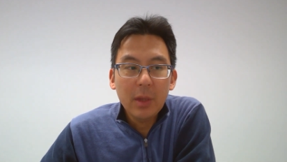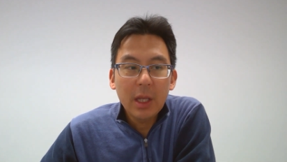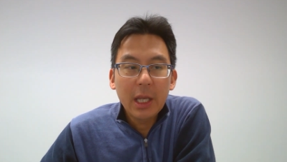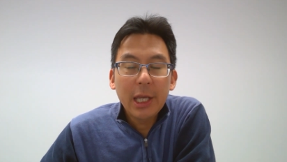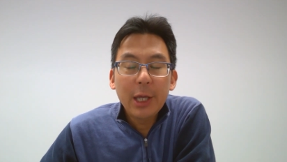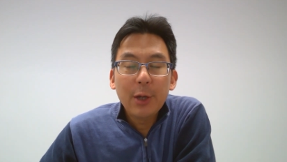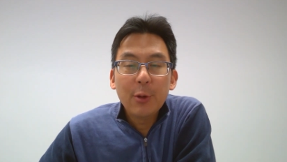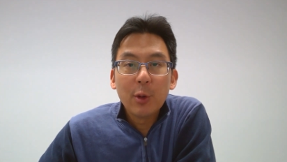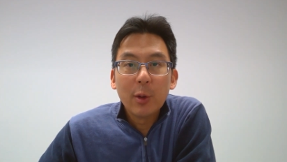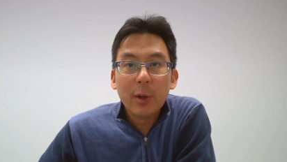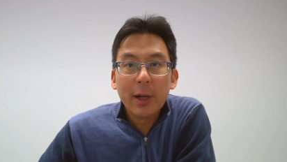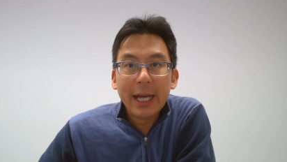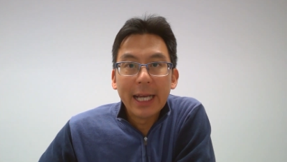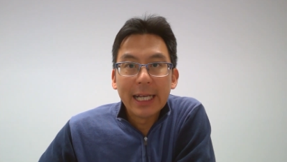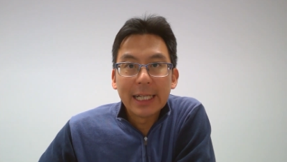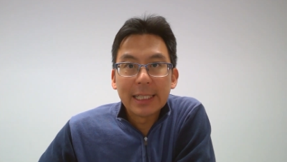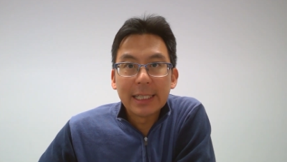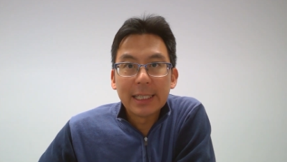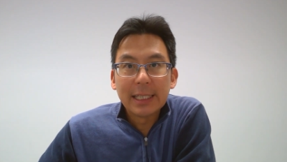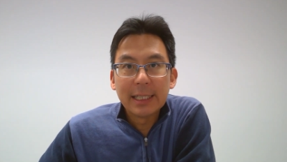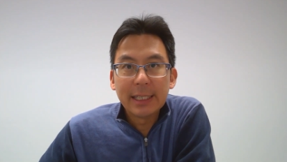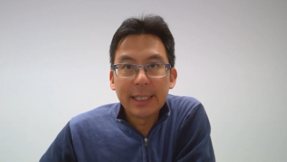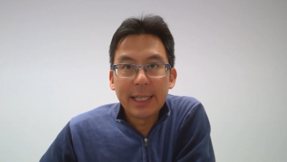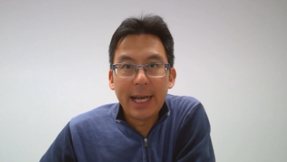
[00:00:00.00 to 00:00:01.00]
he will
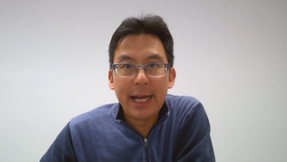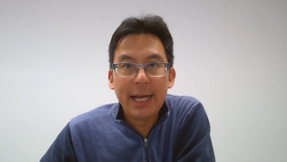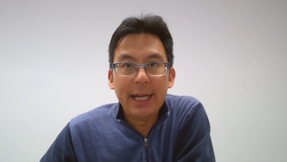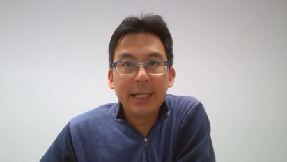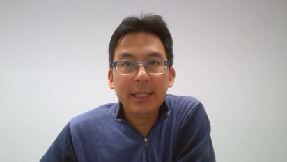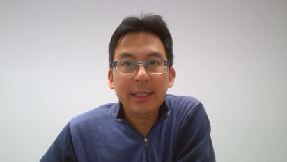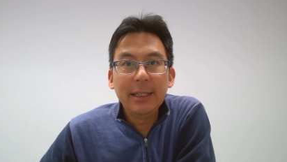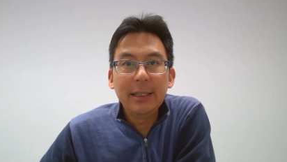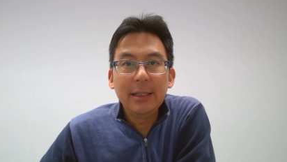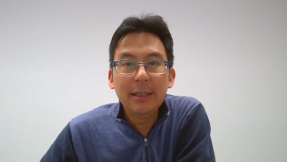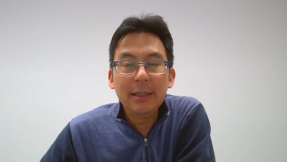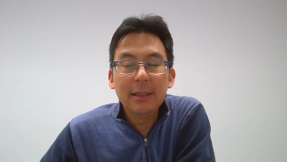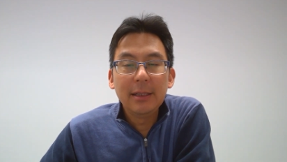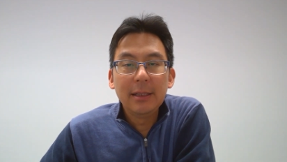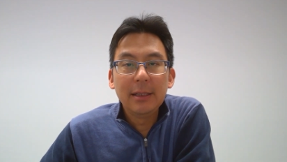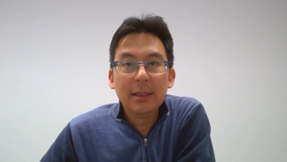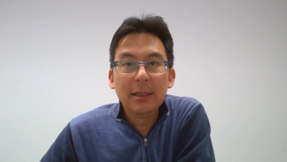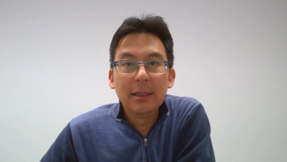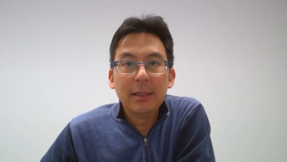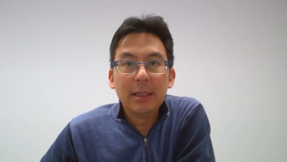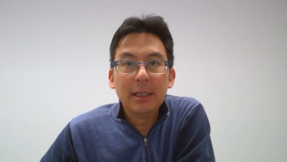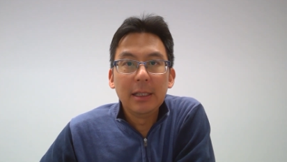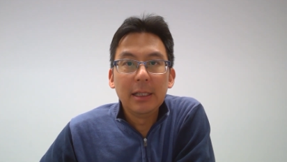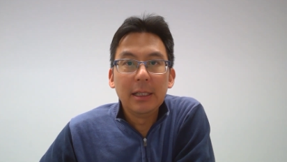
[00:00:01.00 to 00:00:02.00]
extend
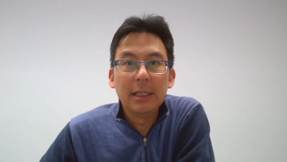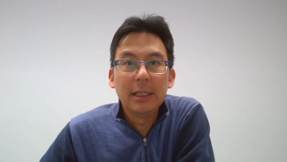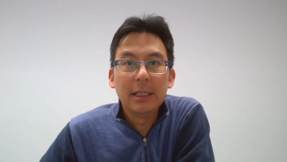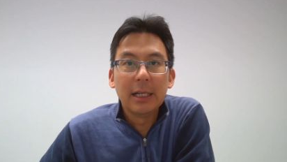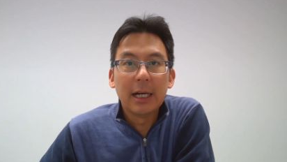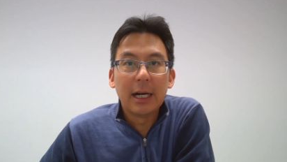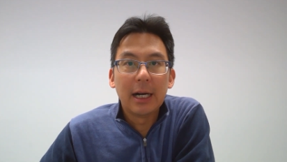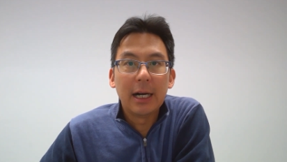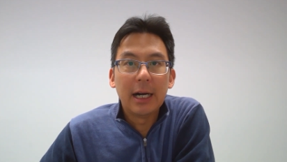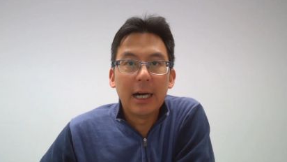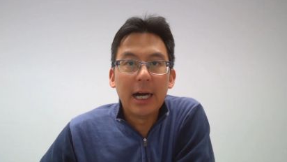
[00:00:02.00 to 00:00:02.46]
the